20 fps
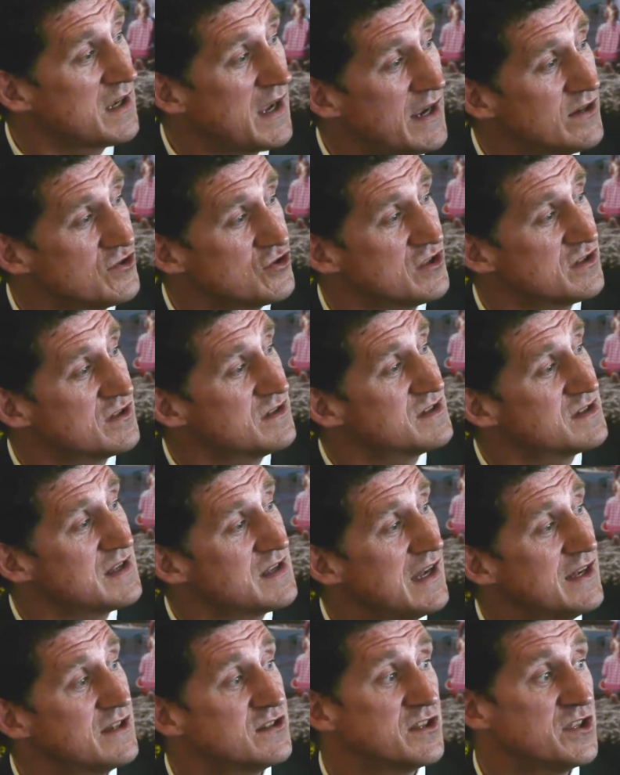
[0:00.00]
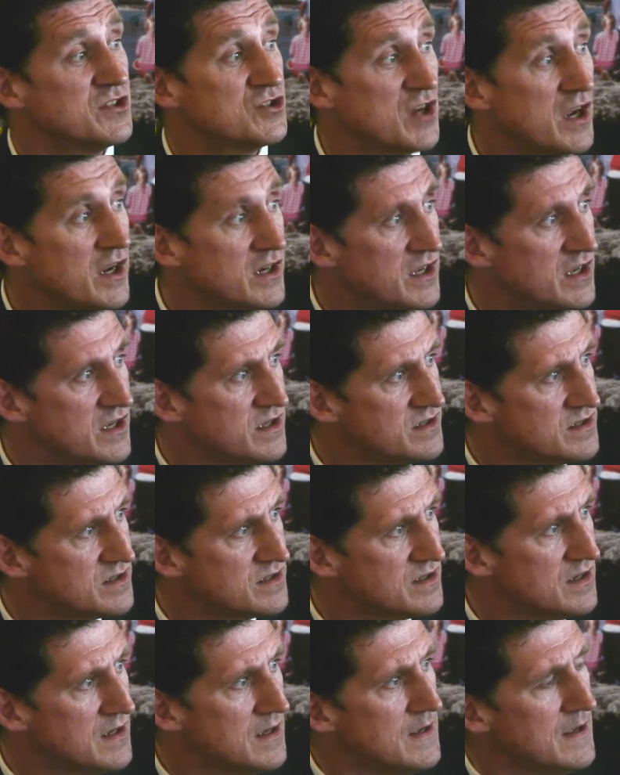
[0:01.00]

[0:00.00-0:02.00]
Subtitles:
to catch it and sell it to the Chinese.